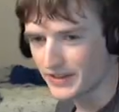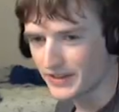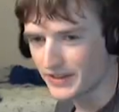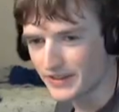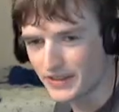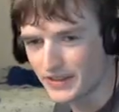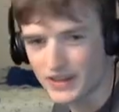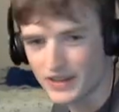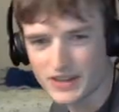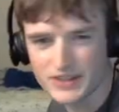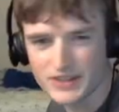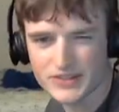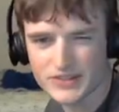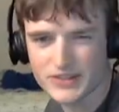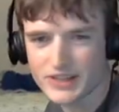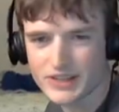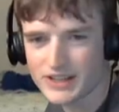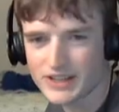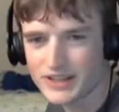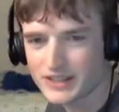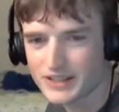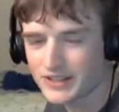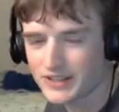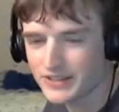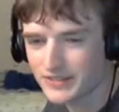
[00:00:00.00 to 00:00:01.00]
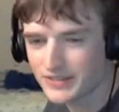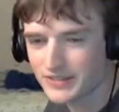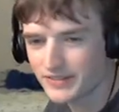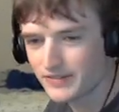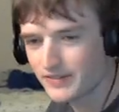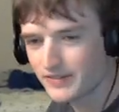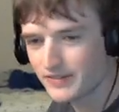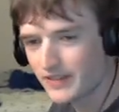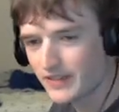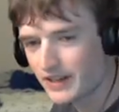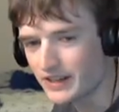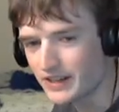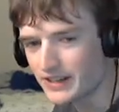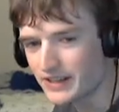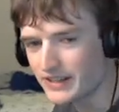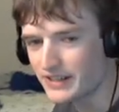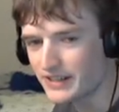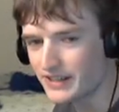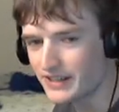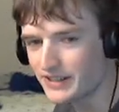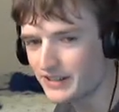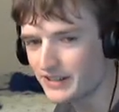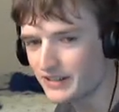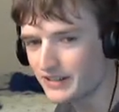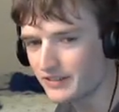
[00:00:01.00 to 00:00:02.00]
He's like,
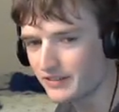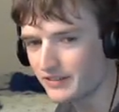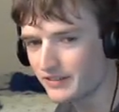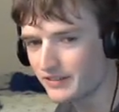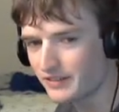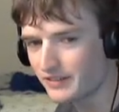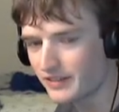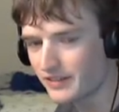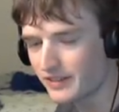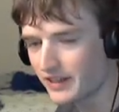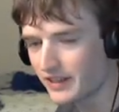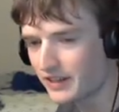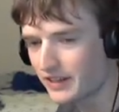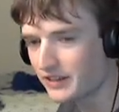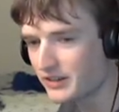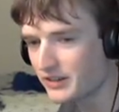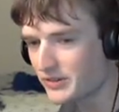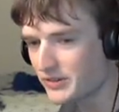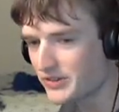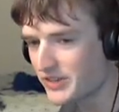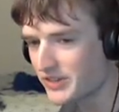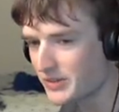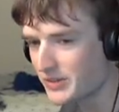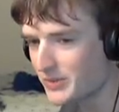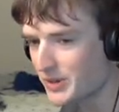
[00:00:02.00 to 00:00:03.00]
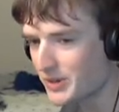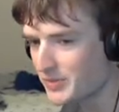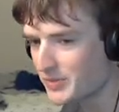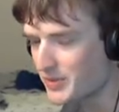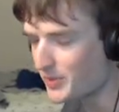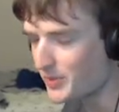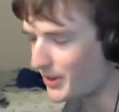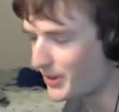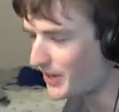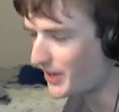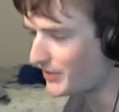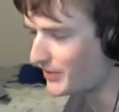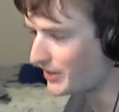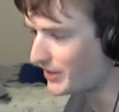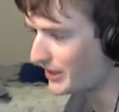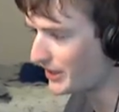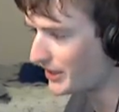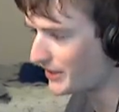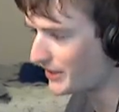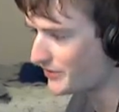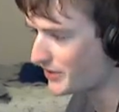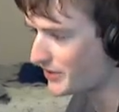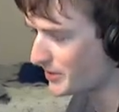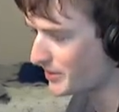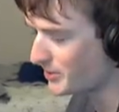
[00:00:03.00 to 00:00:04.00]
I can understand why people have a
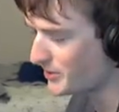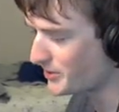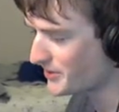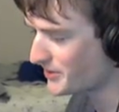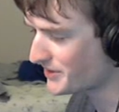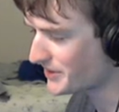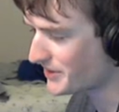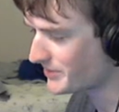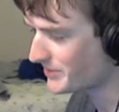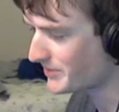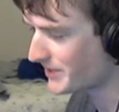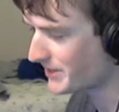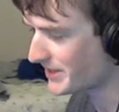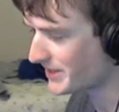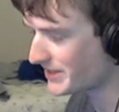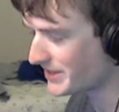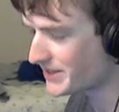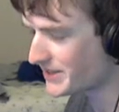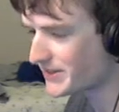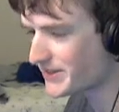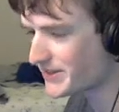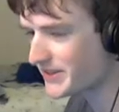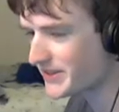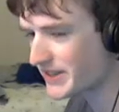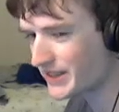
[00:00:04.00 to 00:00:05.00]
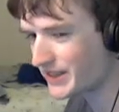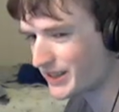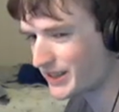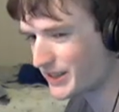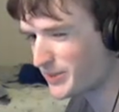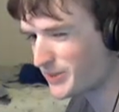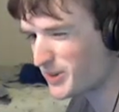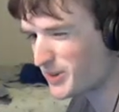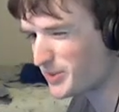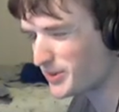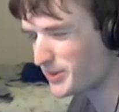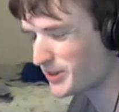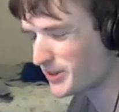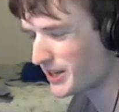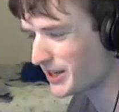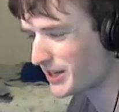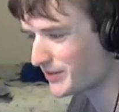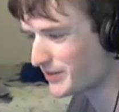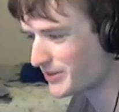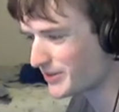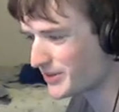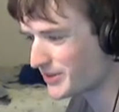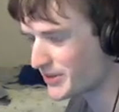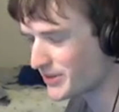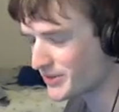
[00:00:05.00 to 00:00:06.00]
lot of trouble with him, because a lot of people kind
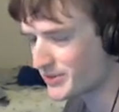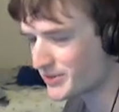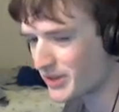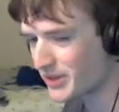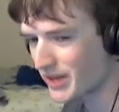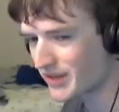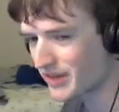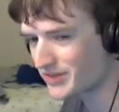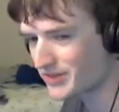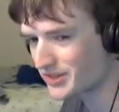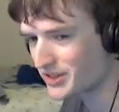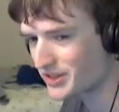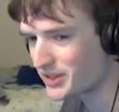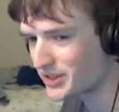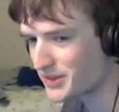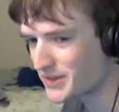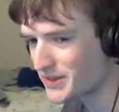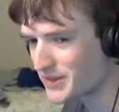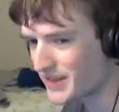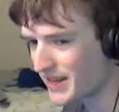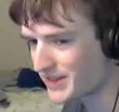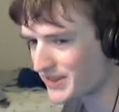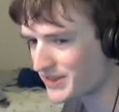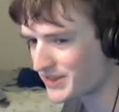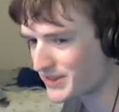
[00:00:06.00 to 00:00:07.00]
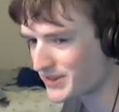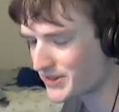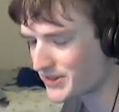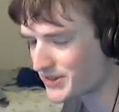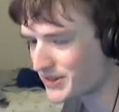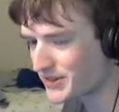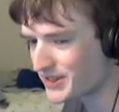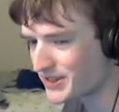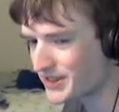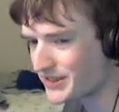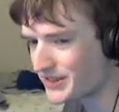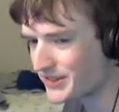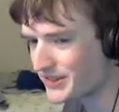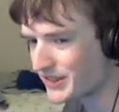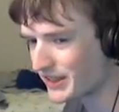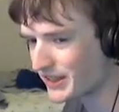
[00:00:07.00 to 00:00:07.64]
of assume that you have to deal with anti-Sora,